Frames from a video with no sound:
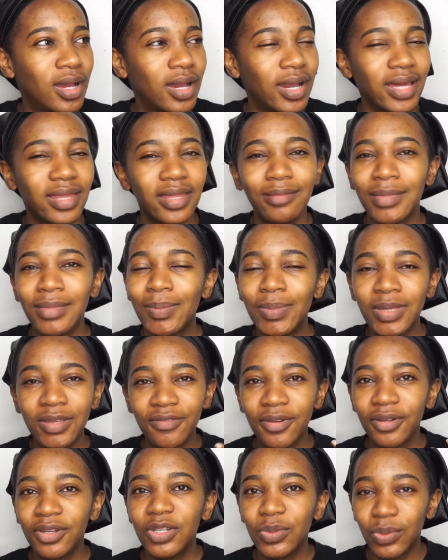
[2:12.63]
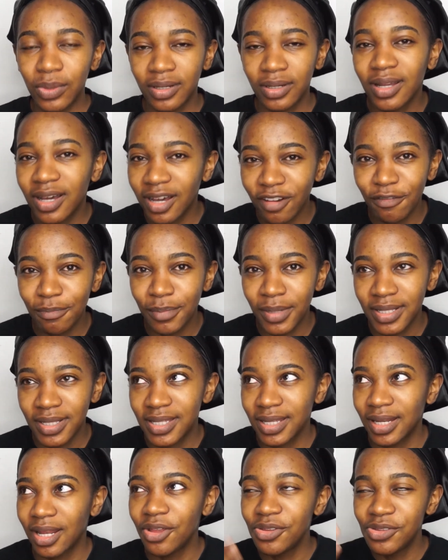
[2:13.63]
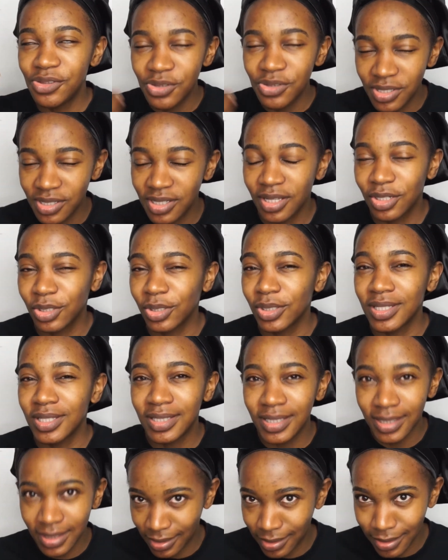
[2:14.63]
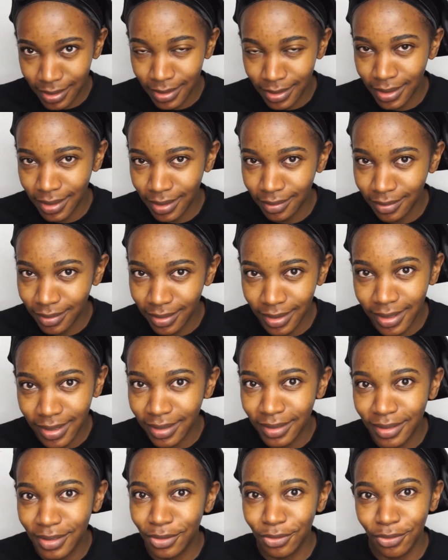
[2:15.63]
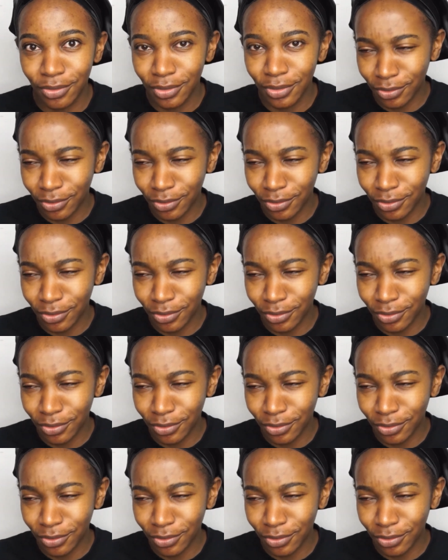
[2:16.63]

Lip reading: I think, maybe even 2.5 months, and I was using it consistently, like, until